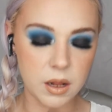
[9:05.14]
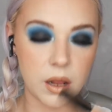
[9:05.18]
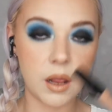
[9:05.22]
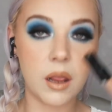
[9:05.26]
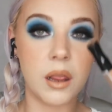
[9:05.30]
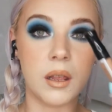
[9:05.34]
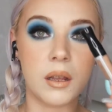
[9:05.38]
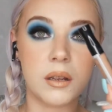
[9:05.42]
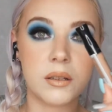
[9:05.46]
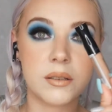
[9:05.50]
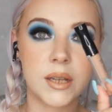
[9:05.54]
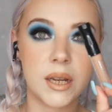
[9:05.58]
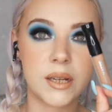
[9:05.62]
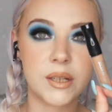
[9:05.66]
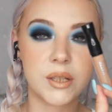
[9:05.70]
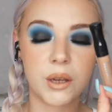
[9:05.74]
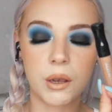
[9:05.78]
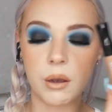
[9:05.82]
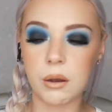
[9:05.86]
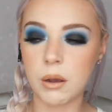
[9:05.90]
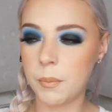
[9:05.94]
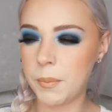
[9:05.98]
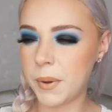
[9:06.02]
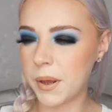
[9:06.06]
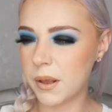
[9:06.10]
Latte To
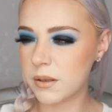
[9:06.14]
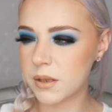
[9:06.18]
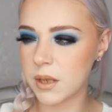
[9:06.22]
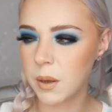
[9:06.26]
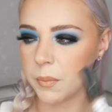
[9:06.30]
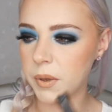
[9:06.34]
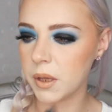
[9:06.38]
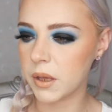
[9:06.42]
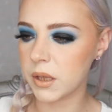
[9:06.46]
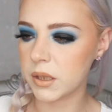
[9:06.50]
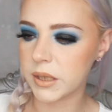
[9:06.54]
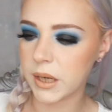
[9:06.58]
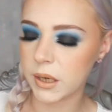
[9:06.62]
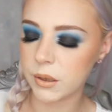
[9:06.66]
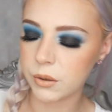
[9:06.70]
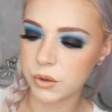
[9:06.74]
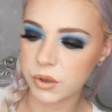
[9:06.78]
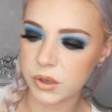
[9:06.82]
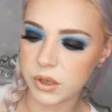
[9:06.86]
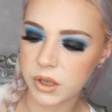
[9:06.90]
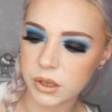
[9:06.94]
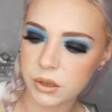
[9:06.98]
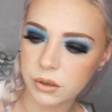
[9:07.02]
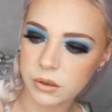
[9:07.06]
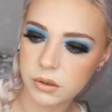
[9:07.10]
Go. I picked this up the other day. It was
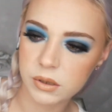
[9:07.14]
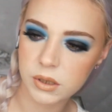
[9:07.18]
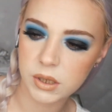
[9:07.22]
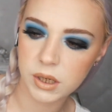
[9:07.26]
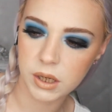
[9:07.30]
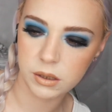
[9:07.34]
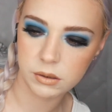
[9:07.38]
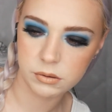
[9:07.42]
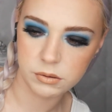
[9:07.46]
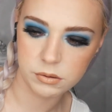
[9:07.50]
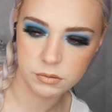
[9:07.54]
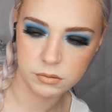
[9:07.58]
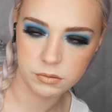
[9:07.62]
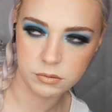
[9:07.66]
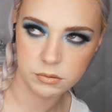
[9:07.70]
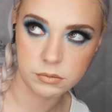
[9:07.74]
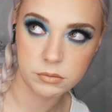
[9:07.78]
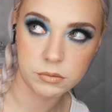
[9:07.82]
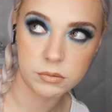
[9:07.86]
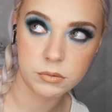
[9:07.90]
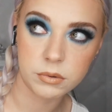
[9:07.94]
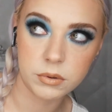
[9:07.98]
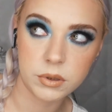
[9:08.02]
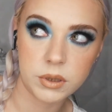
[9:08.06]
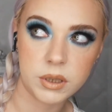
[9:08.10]
reduced
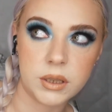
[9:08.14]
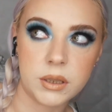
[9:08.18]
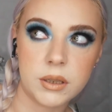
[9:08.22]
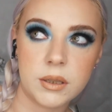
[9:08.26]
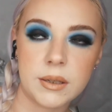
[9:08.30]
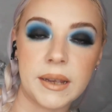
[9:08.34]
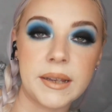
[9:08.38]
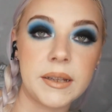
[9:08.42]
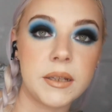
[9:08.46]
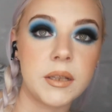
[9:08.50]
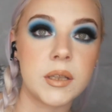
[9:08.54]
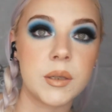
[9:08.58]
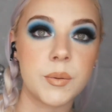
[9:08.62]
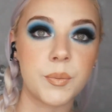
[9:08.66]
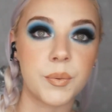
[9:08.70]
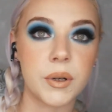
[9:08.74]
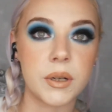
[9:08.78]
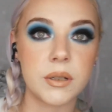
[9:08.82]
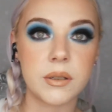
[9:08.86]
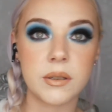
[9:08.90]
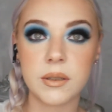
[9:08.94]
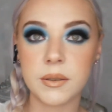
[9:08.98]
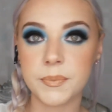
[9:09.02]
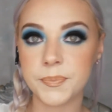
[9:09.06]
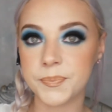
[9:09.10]
in
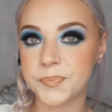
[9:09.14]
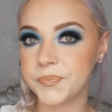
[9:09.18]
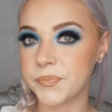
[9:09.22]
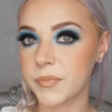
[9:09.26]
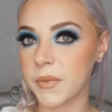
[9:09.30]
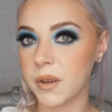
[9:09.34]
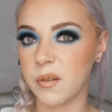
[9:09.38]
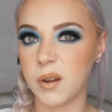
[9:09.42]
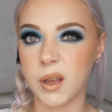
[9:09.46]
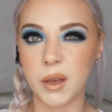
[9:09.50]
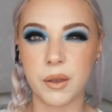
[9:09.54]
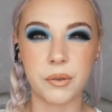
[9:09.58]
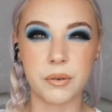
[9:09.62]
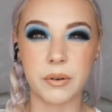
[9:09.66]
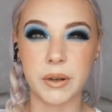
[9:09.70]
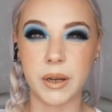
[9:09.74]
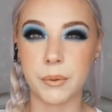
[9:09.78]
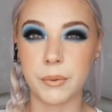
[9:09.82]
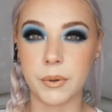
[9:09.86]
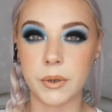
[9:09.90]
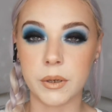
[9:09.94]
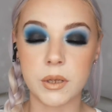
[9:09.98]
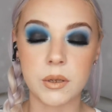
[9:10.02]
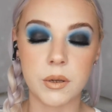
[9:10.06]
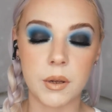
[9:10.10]
Sainsbury's, like
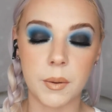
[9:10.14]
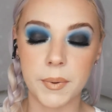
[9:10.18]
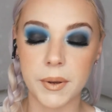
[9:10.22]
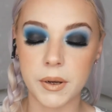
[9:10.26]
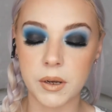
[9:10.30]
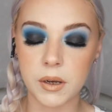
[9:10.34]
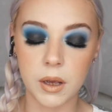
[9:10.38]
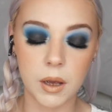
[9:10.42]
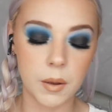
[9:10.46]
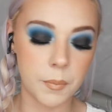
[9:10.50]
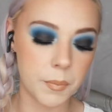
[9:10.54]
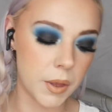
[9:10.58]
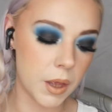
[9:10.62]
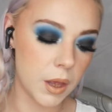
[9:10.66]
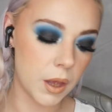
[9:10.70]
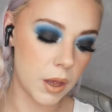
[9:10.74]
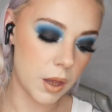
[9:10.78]
£3, so I picked it up.